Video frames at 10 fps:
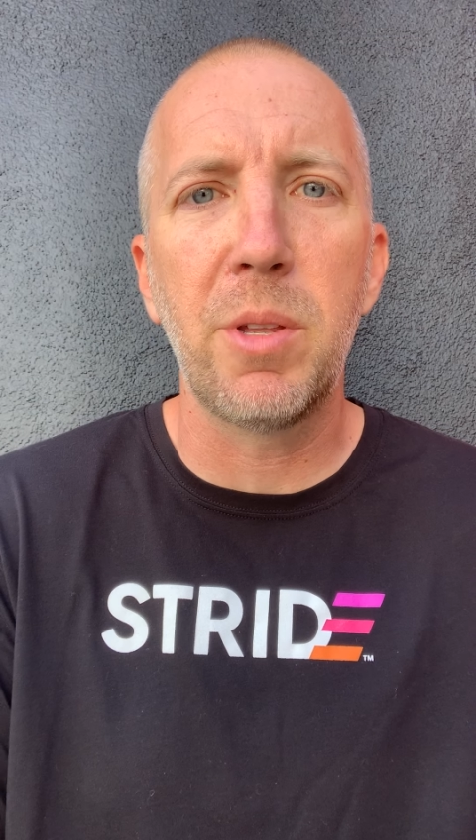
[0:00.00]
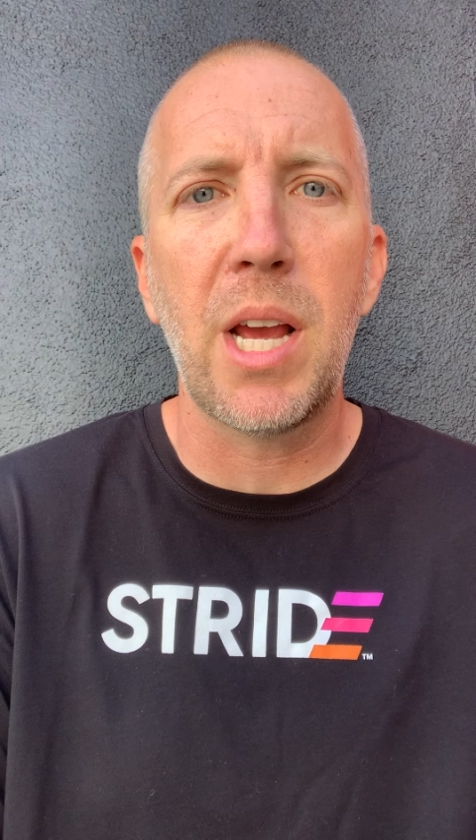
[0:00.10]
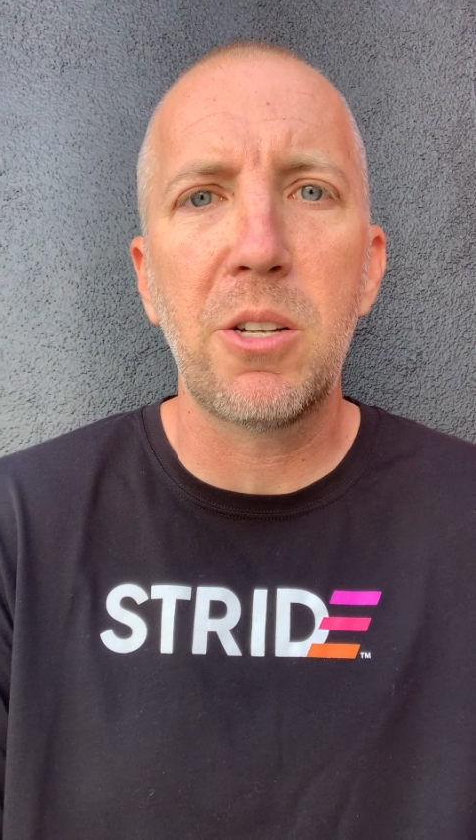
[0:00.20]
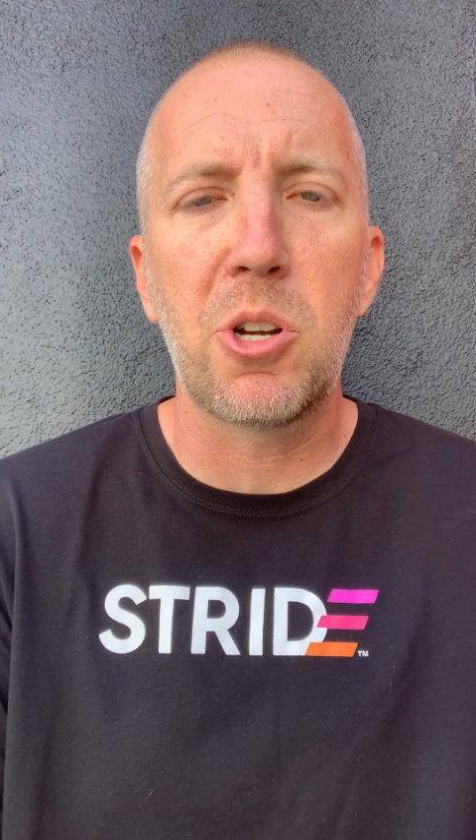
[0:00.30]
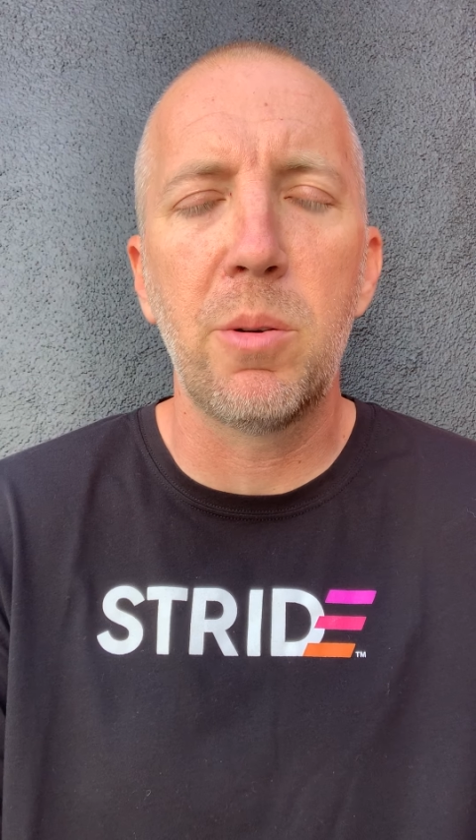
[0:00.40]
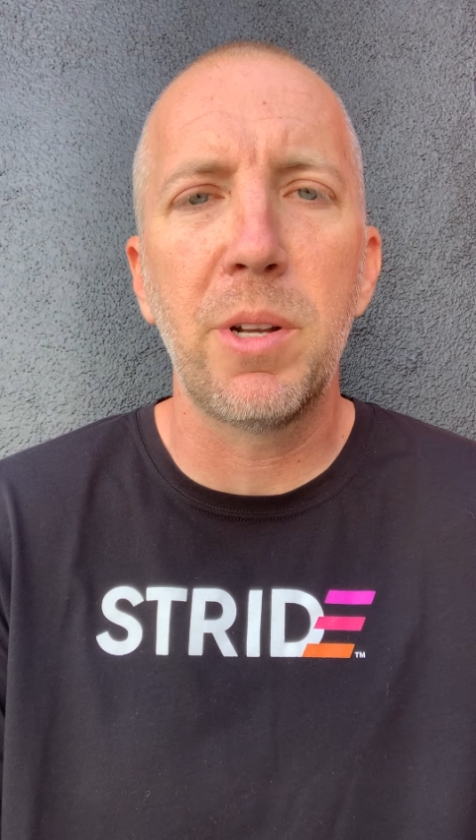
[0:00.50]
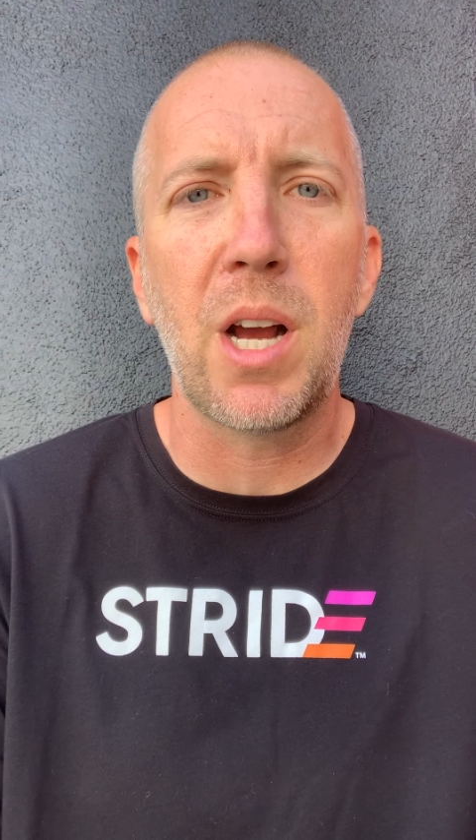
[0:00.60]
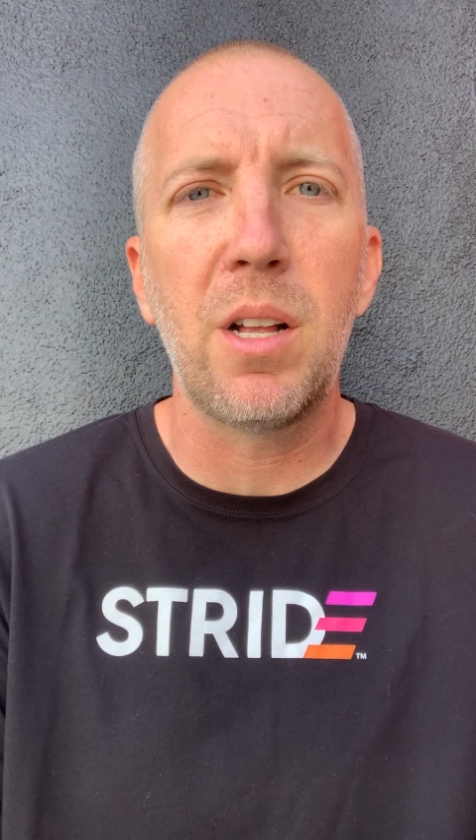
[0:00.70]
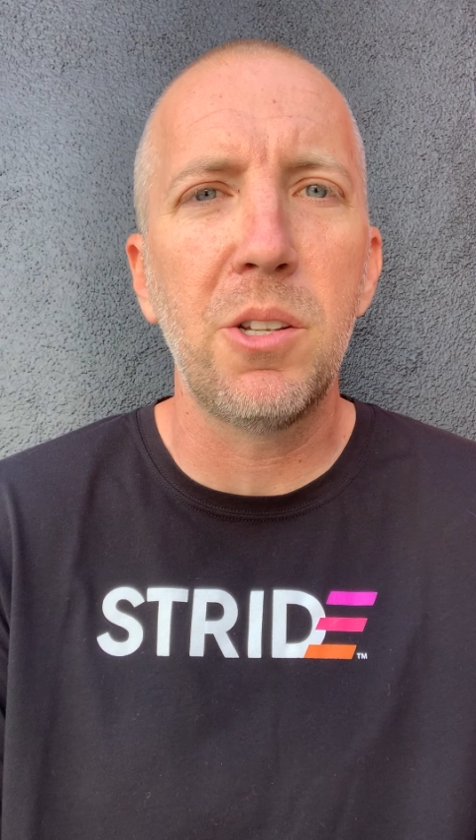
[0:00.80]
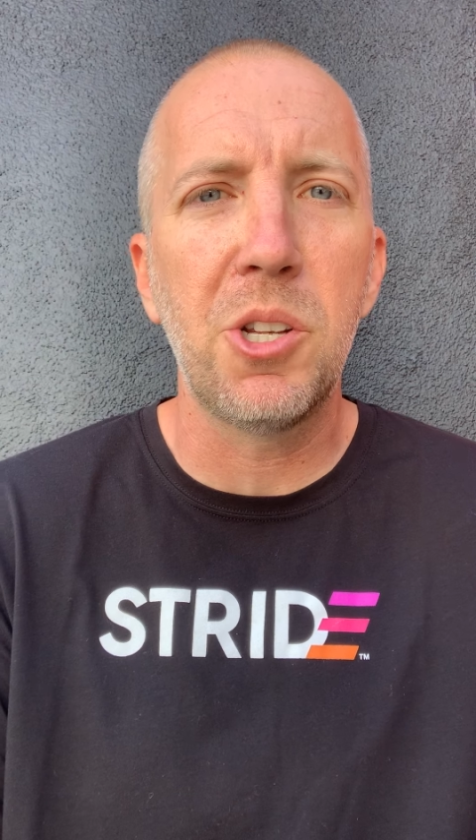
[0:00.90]
of that
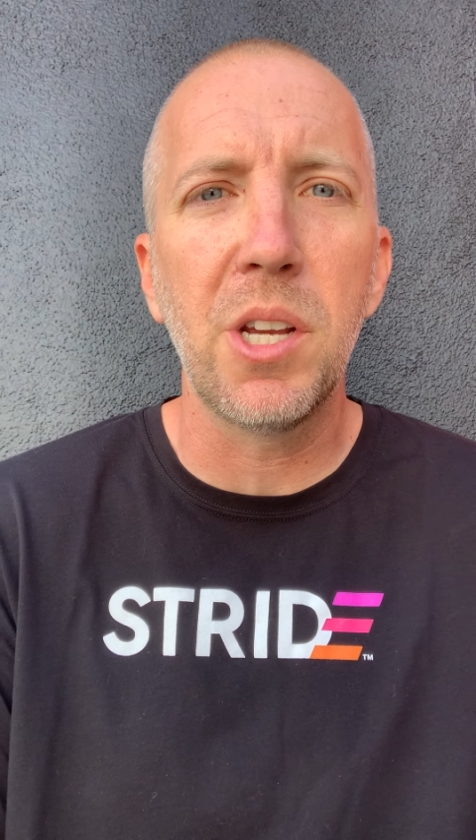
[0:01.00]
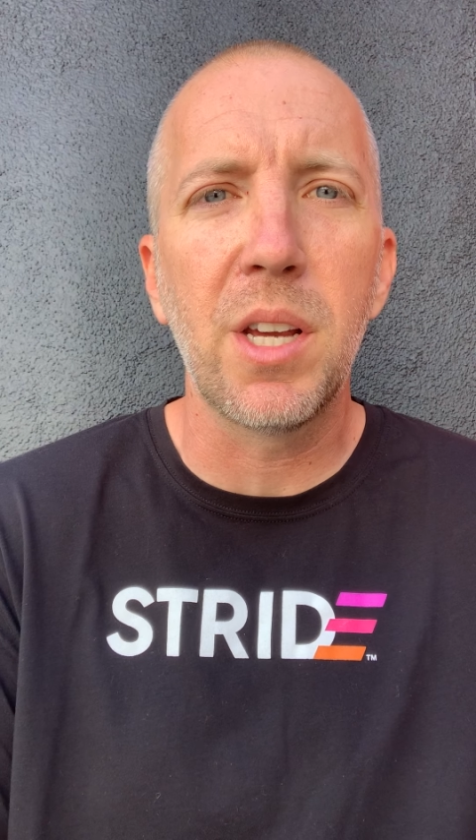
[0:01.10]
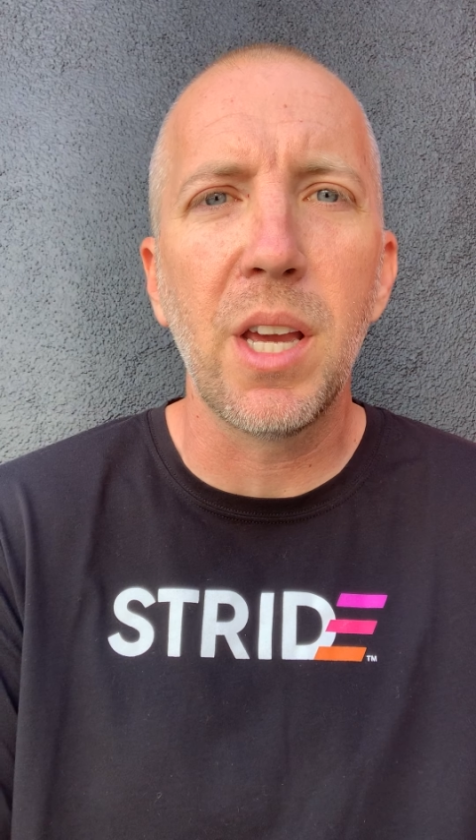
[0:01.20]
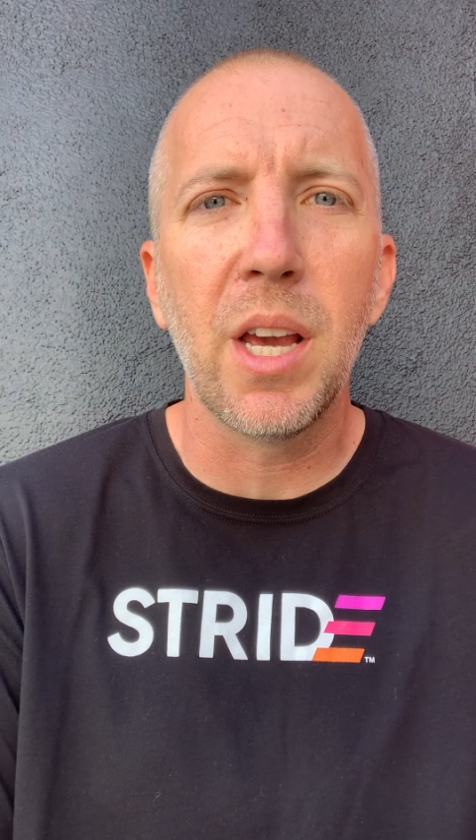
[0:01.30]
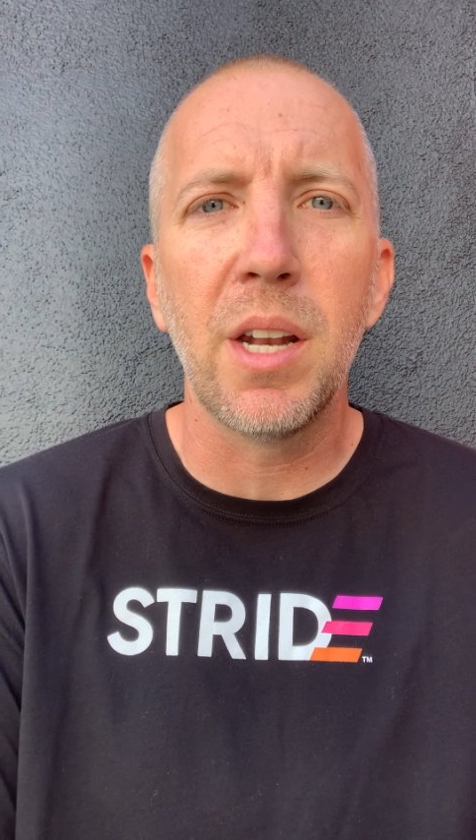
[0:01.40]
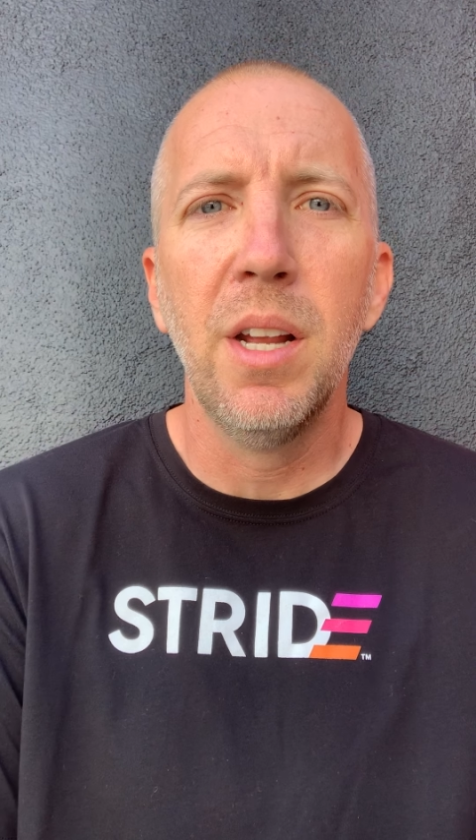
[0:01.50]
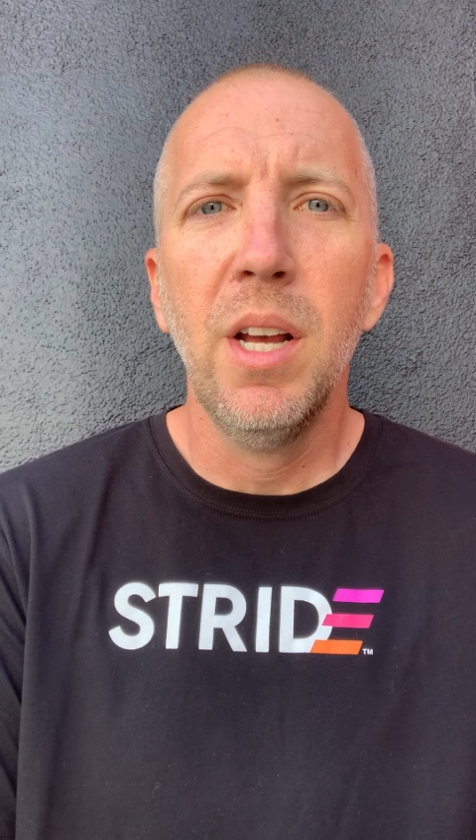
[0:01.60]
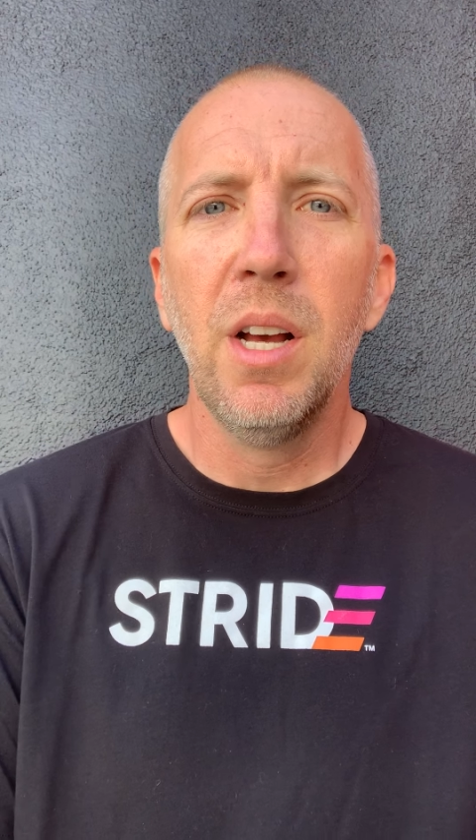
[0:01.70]
terminology again,